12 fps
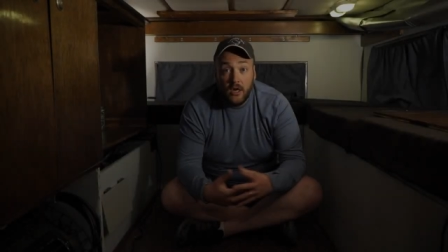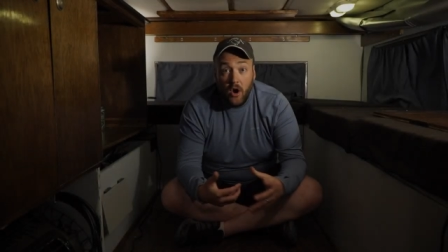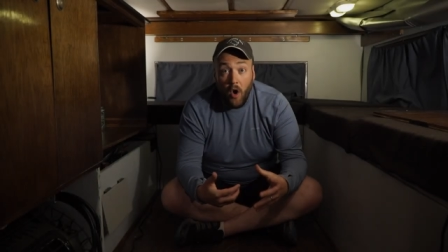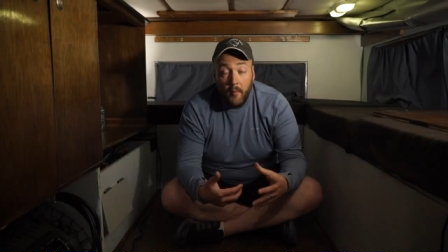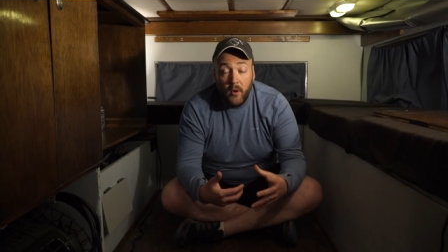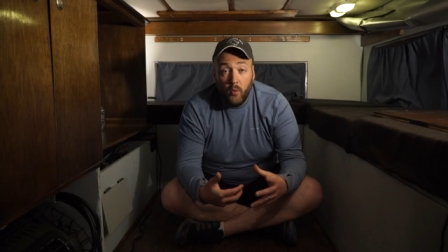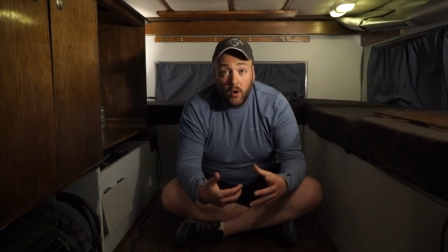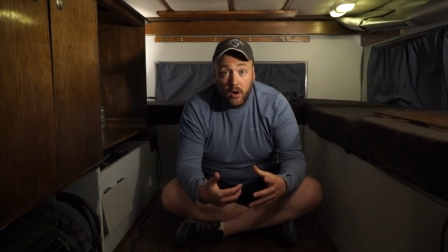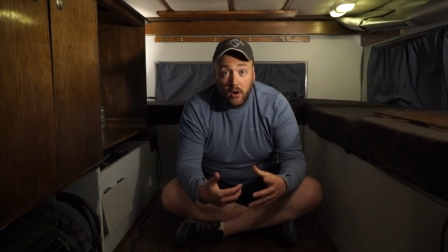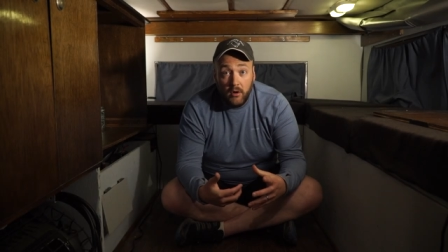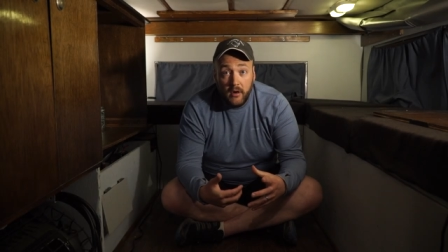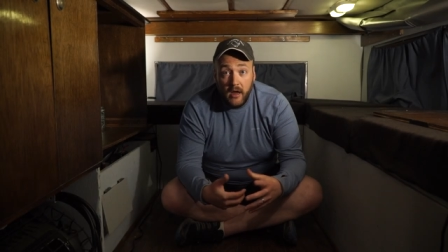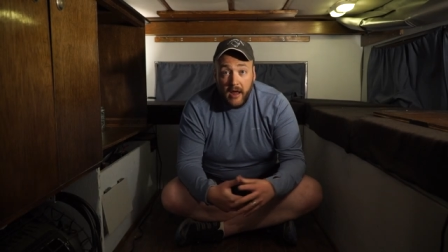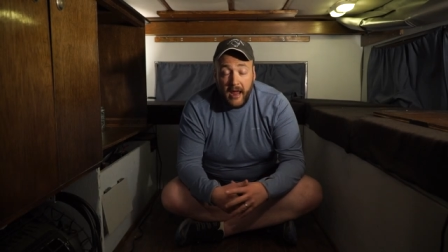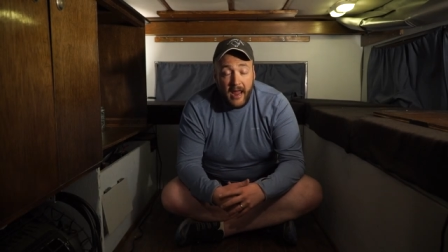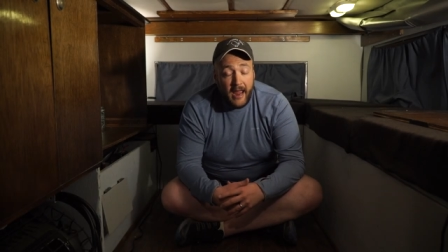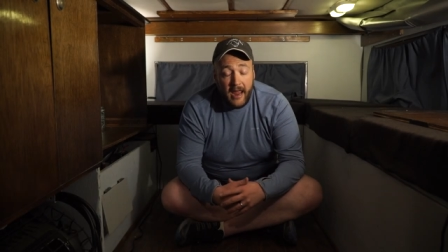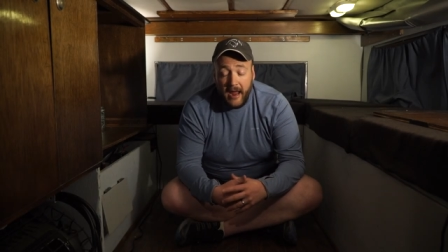Tacoma World
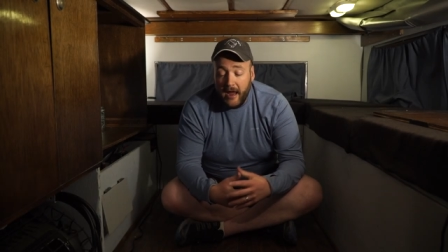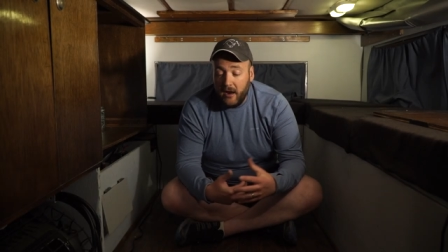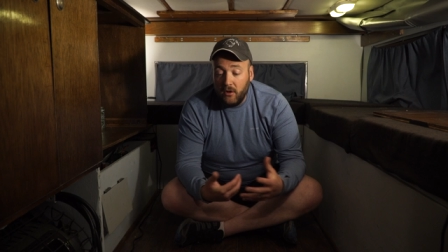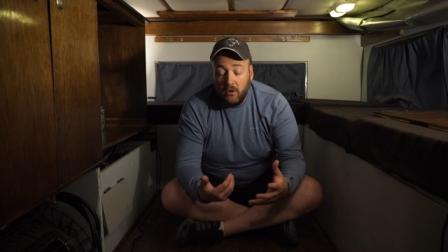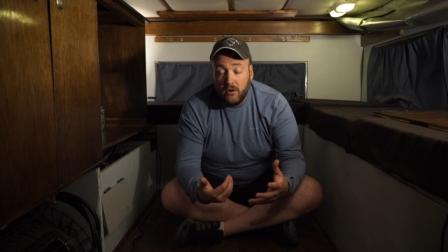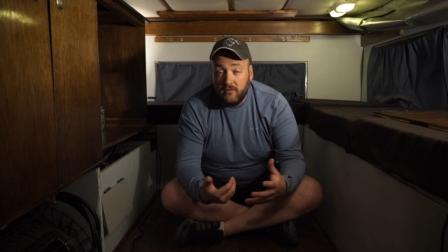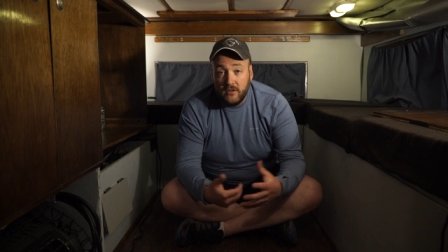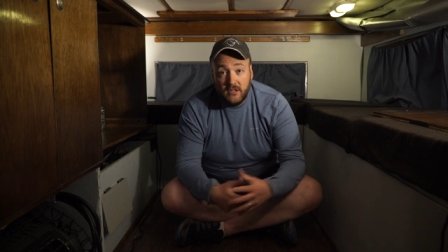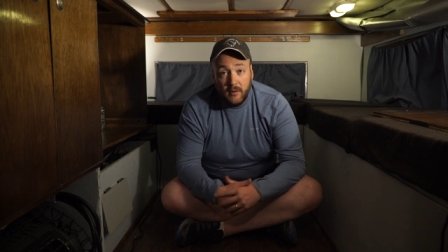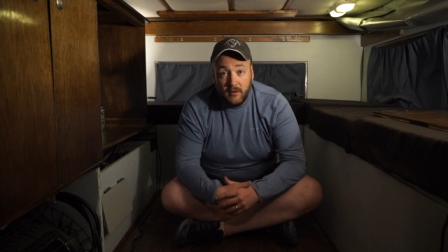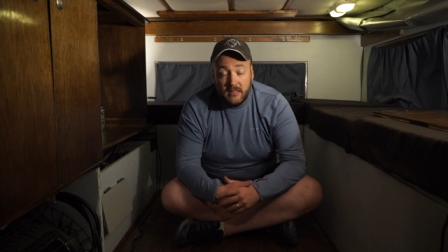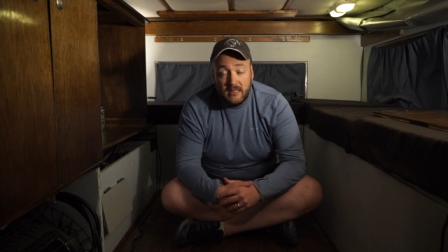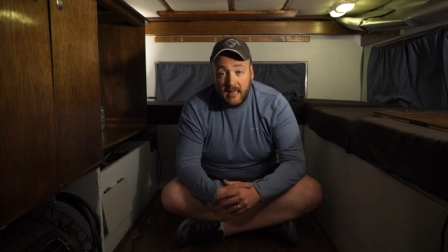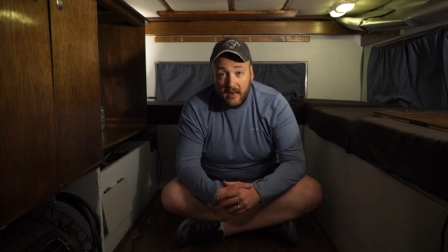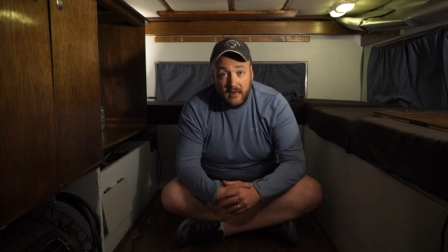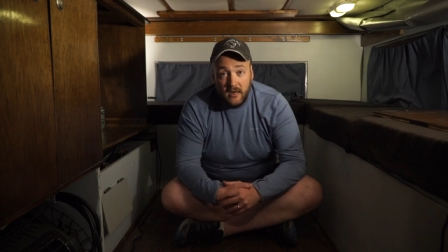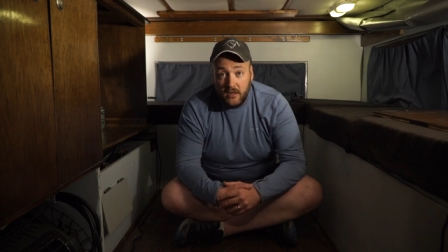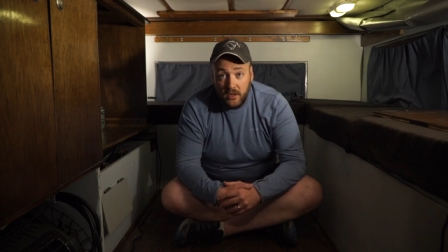and looked for someone
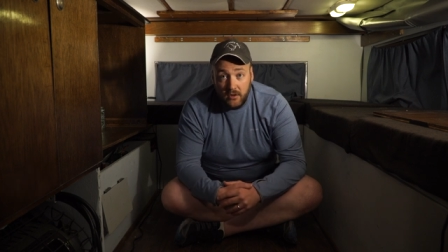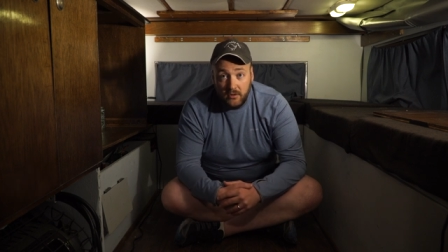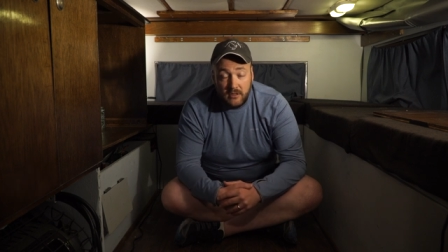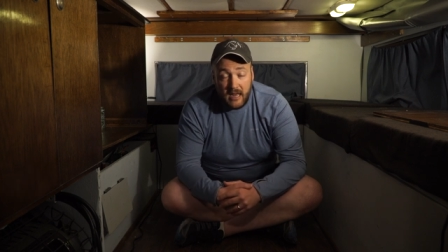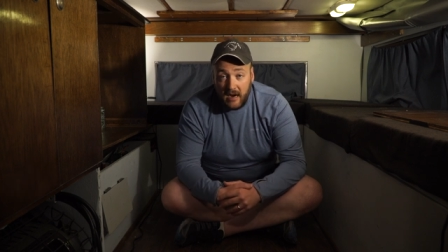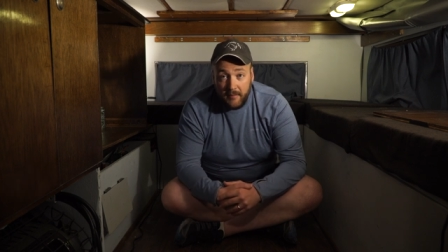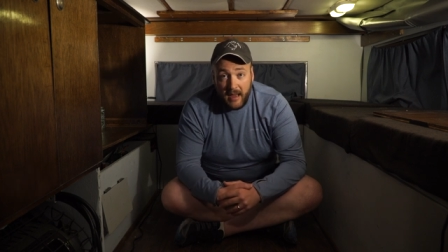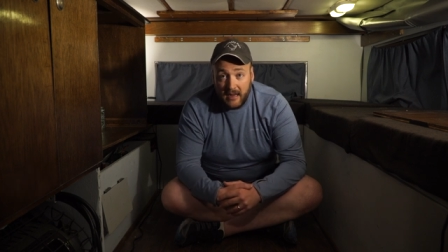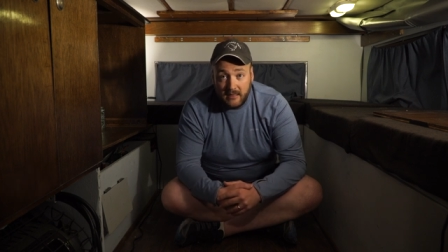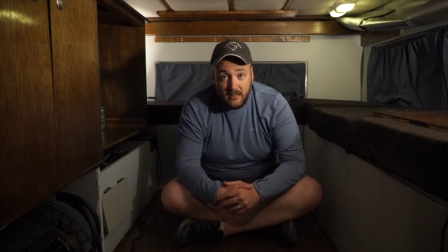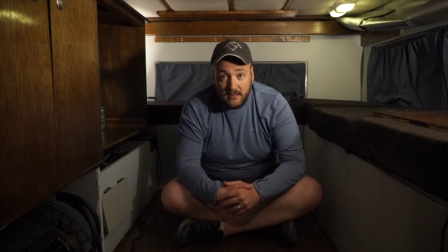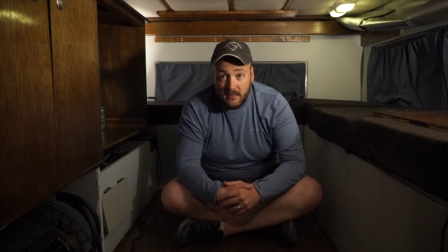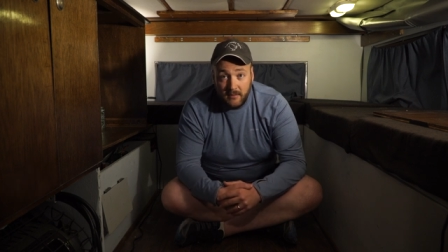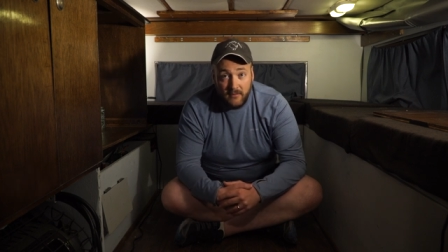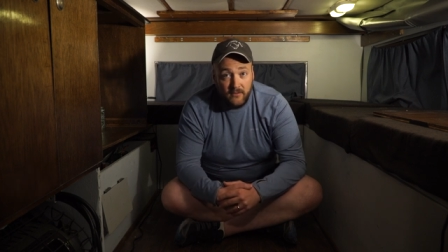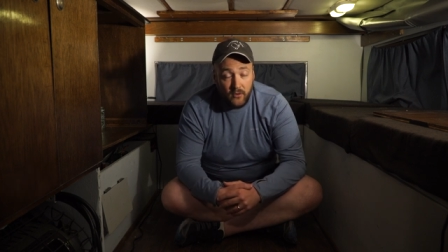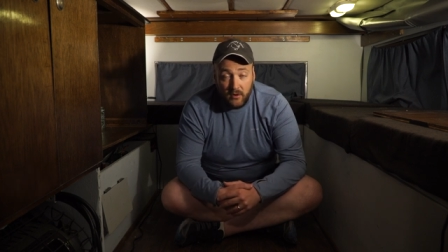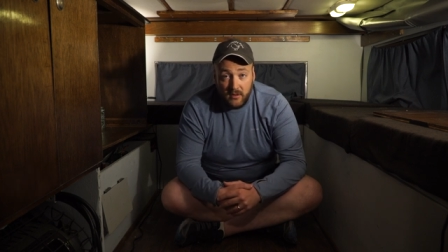selling a used airbag system
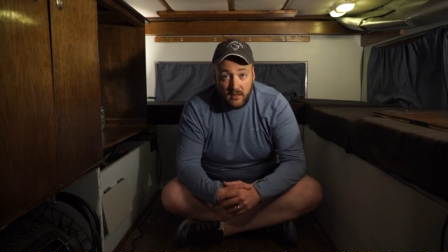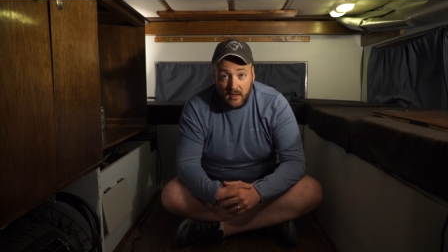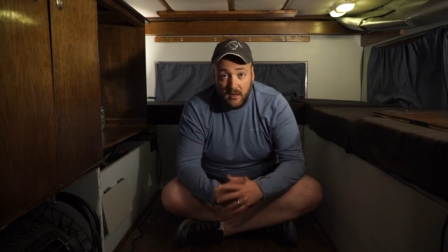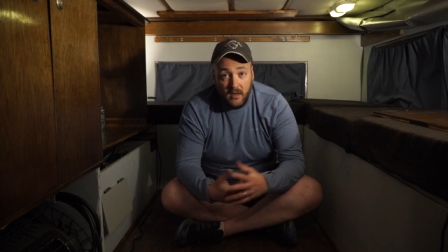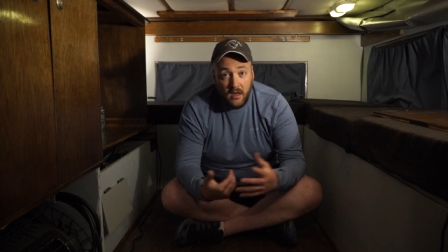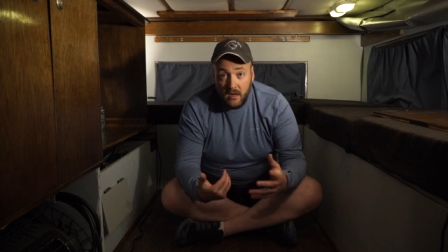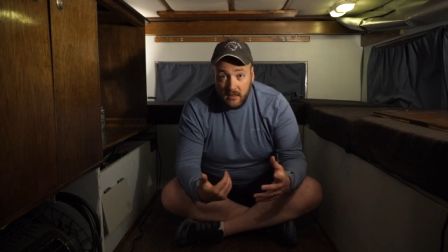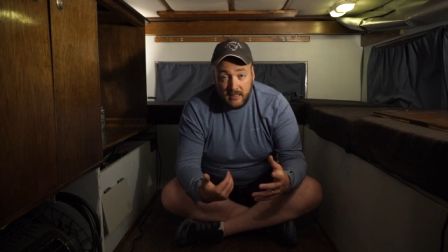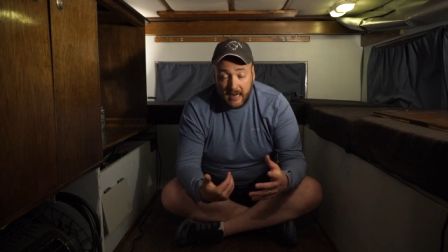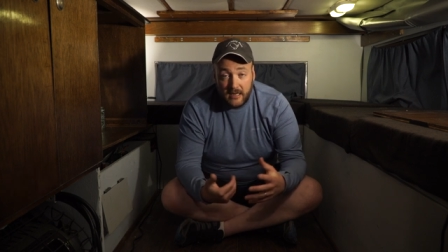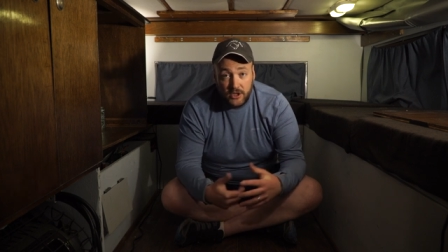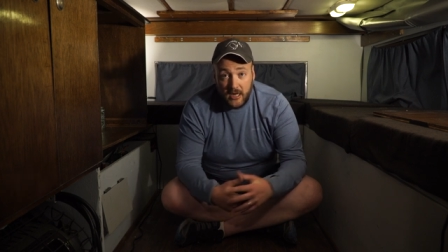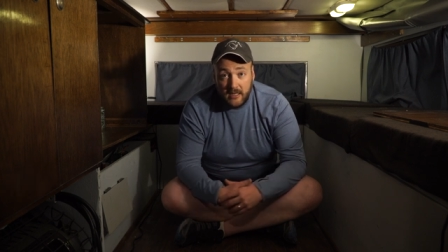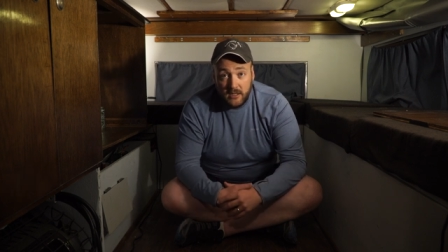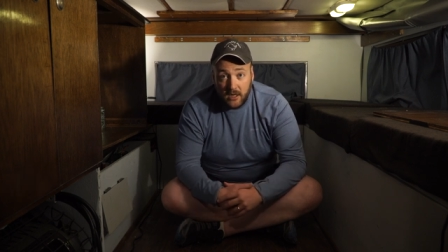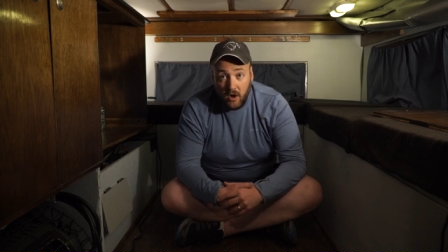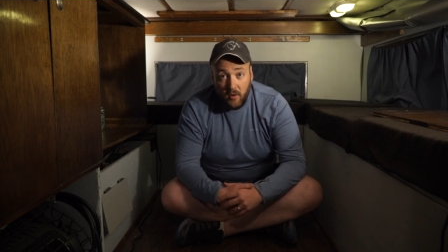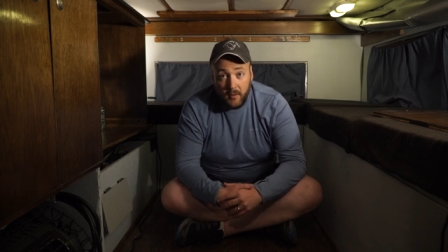for the second gen
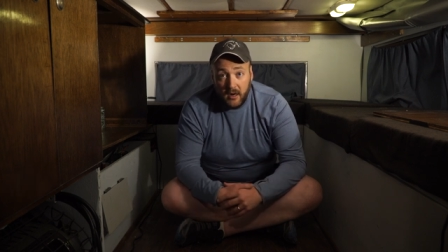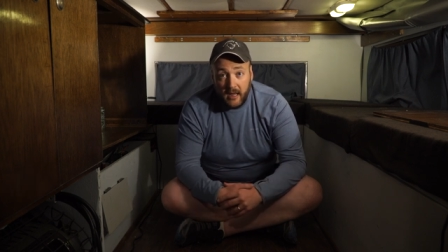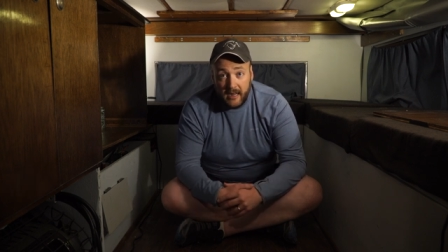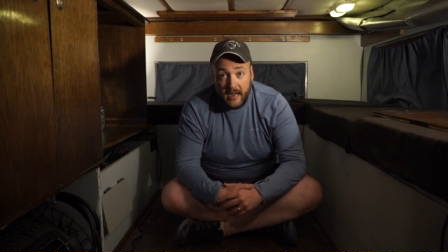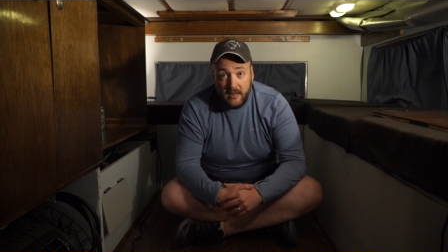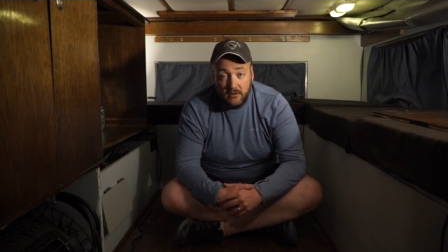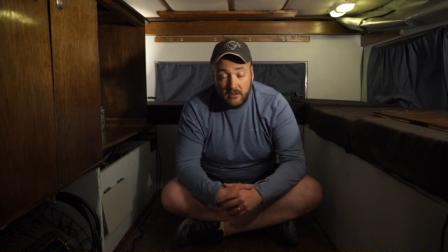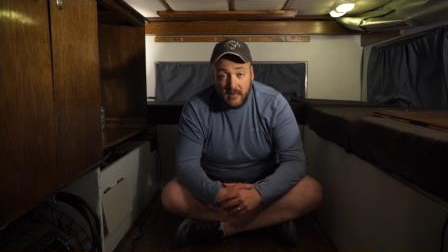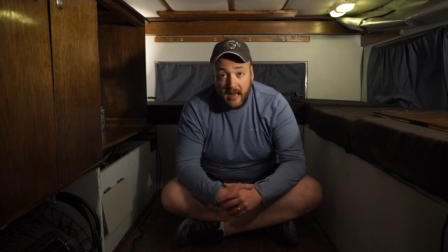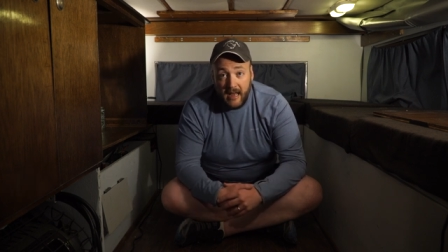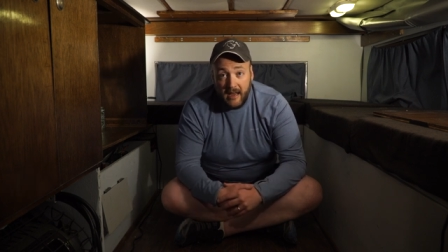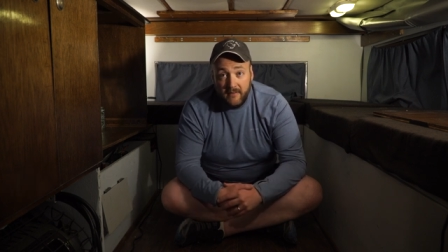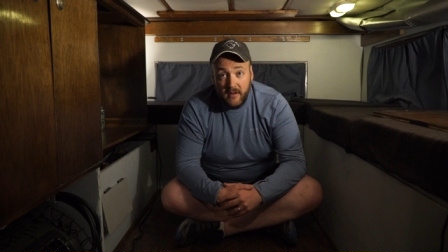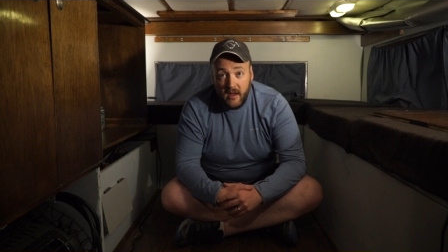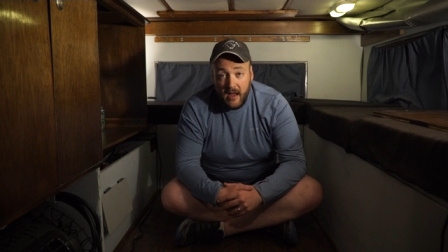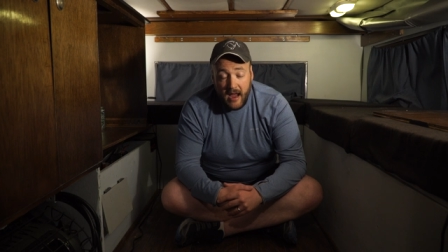Tacoma like I used to have.